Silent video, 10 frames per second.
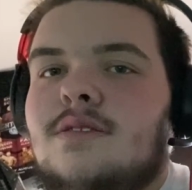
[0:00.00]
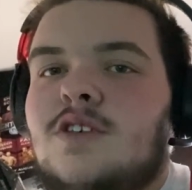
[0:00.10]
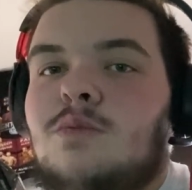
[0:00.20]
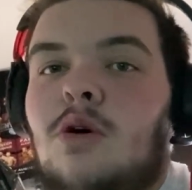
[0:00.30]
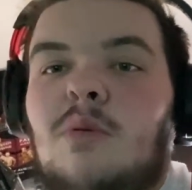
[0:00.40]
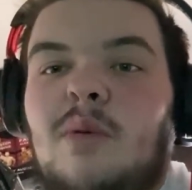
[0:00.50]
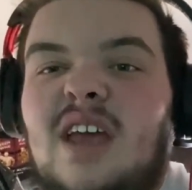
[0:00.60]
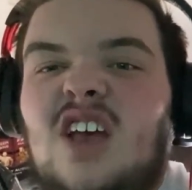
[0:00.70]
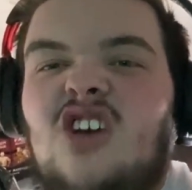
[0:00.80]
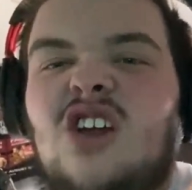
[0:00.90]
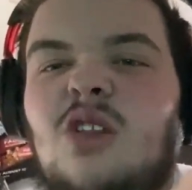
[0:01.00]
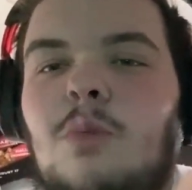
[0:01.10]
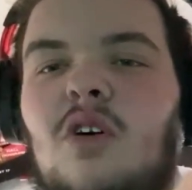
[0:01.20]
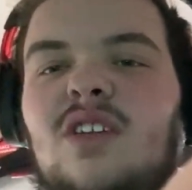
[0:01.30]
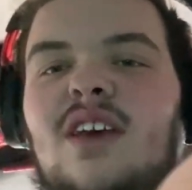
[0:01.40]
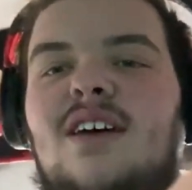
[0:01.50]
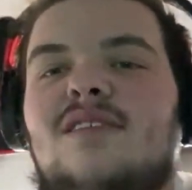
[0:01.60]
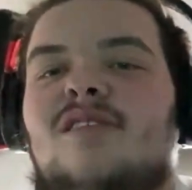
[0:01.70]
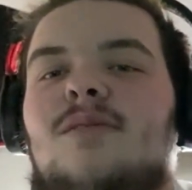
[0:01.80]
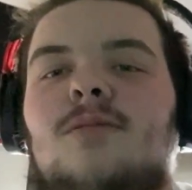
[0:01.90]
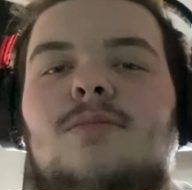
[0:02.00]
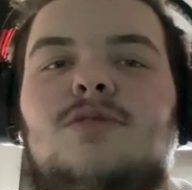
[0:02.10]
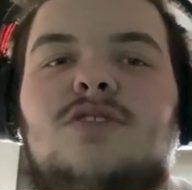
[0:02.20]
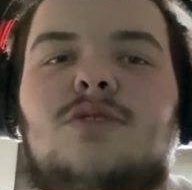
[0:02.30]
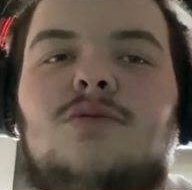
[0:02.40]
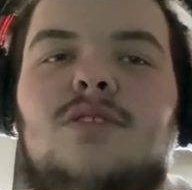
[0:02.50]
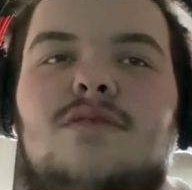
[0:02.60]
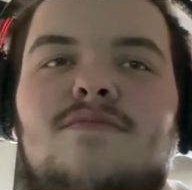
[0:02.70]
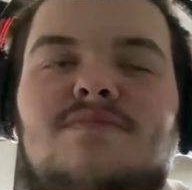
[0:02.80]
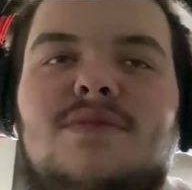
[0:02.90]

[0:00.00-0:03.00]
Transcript: This part will probably get cut out of the podcast, so I'm just talking.